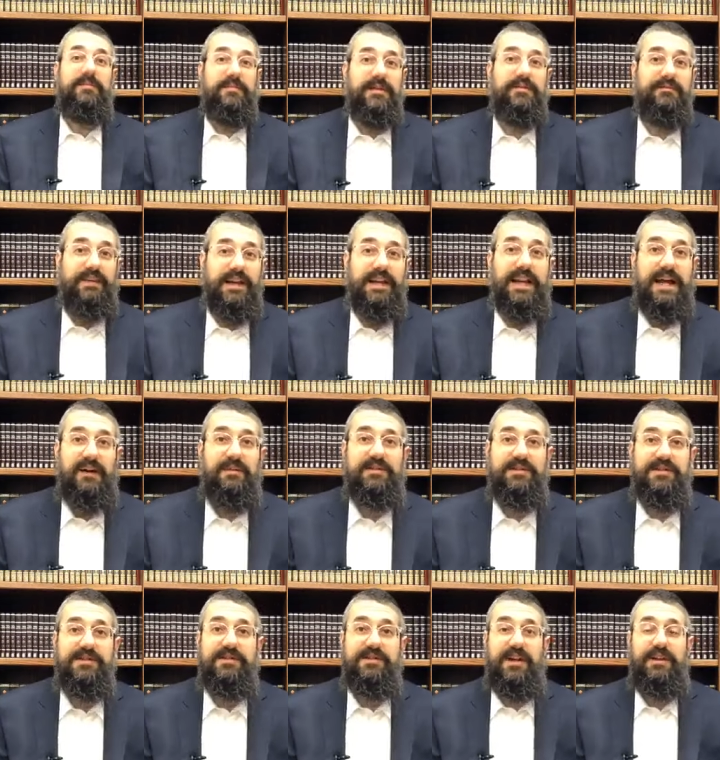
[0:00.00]
But right now,
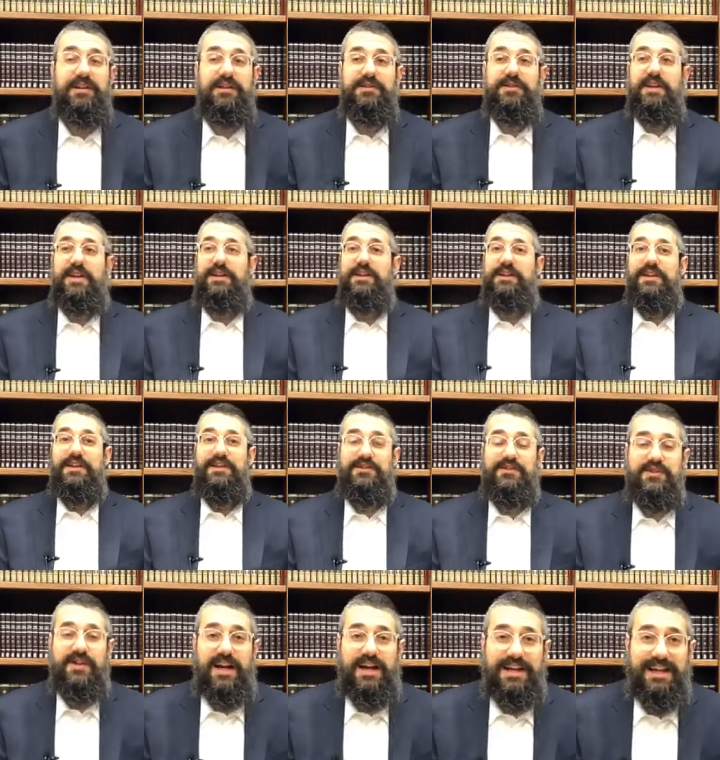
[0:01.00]
it's, the sun is
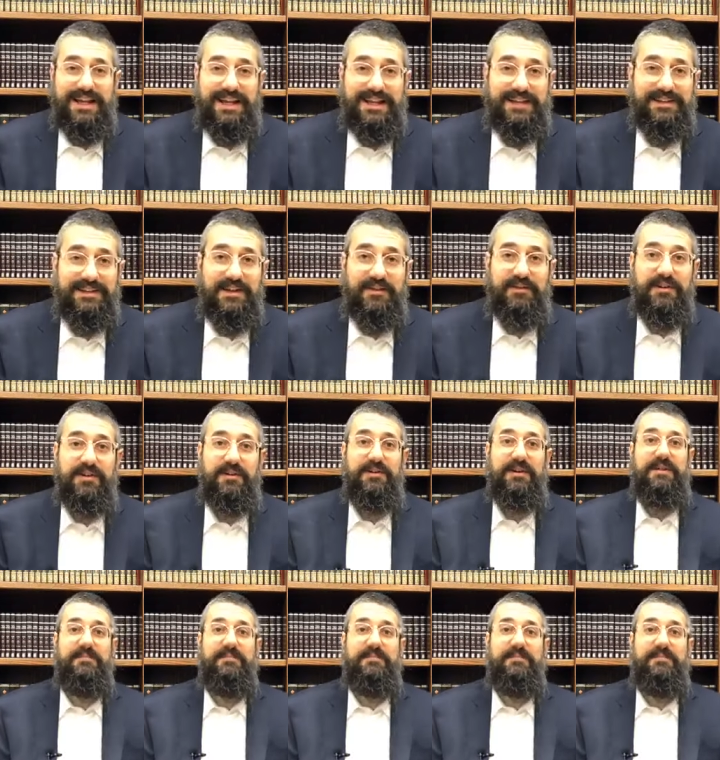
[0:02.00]
shining in Ontario,